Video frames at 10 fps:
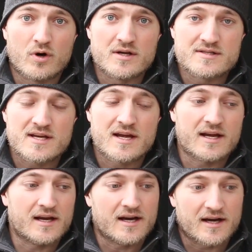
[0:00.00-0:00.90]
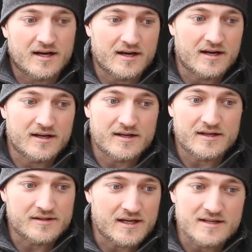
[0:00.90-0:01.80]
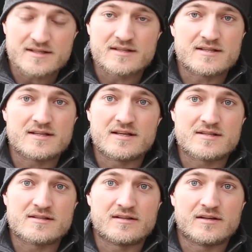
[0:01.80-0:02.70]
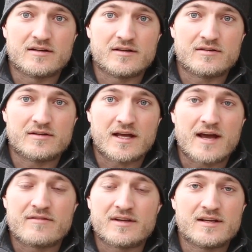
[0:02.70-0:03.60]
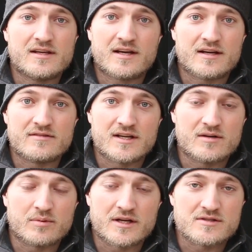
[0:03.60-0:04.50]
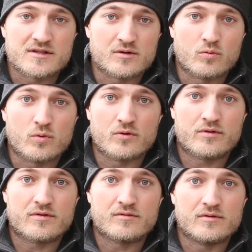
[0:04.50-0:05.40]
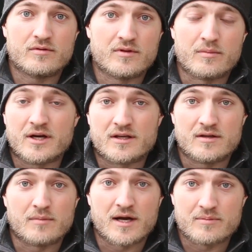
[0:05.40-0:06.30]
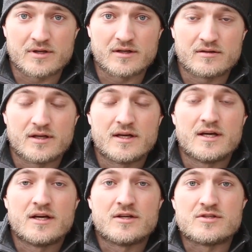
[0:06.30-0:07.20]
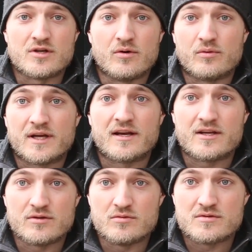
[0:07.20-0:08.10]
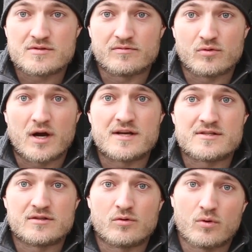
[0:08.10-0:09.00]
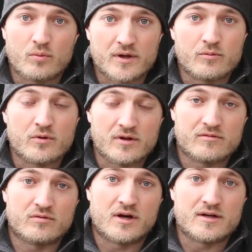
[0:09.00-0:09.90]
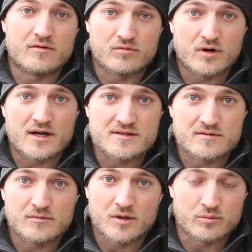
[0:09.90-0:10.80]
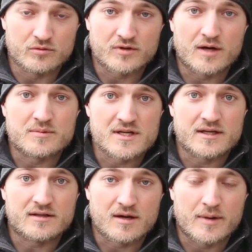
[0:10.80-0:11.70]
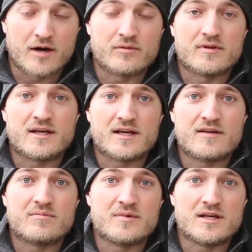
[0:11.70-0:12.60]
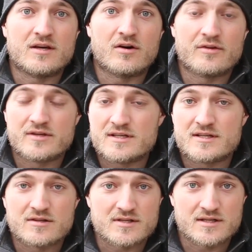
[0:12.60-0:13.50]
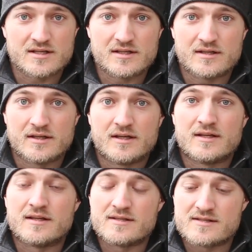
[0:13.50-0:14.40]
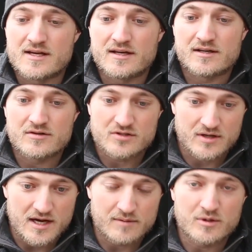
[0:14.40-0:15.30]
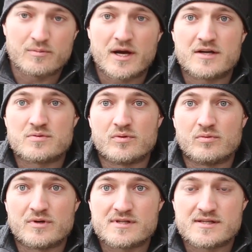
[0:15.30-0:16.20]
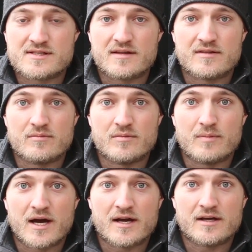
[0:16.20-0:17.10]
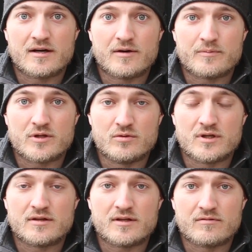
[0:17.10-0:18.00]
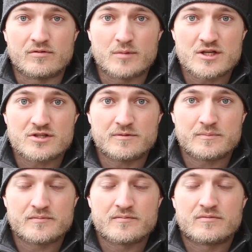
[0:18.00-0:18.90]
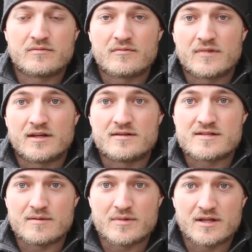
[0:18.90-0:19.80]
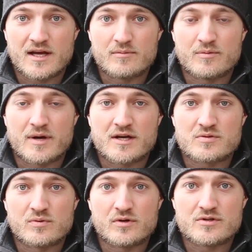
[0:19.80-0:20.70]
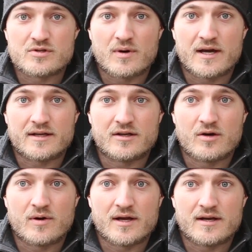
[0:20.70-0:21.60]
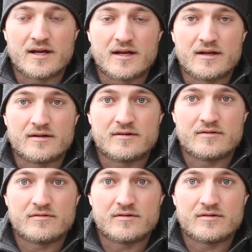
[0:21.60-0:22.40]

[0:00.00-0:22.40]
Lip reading: was, hey, AT&T doesn't have any kind of data plans that are worth the money, in my opinion. So can I use Verizon, or when will a Verizon approved update come out? They gave me all the details I needed. They said, here's your admin password. Once I sent them my unit information, sent me the admin password so I can go ahead and